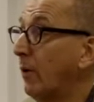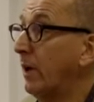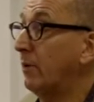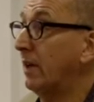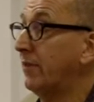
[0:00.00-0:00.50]

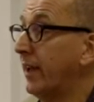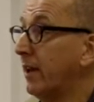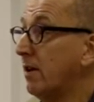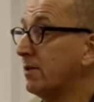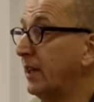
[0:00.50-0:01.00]
we were living
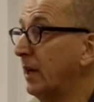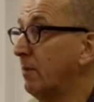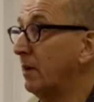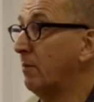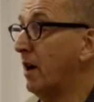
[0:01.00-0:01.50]
in
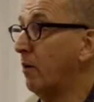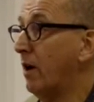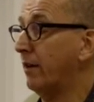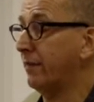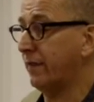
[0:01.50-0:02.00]
Nottingham, and my
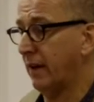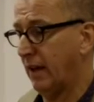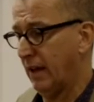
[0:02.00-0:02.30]
wife